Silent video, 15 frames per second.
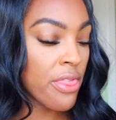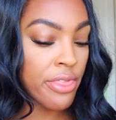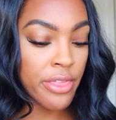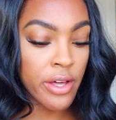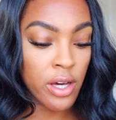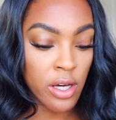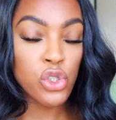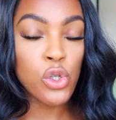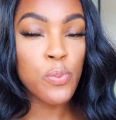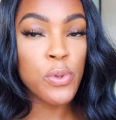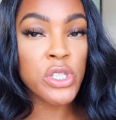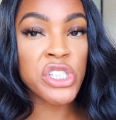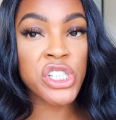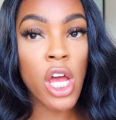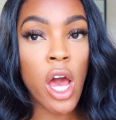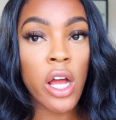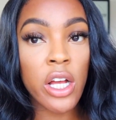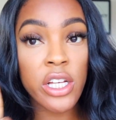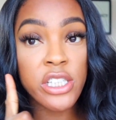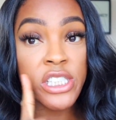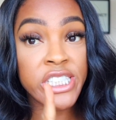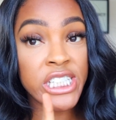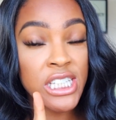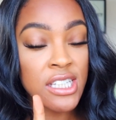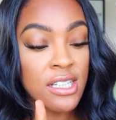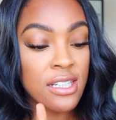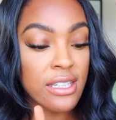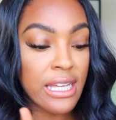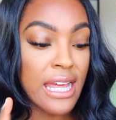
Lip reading: the Super Shock Cheek,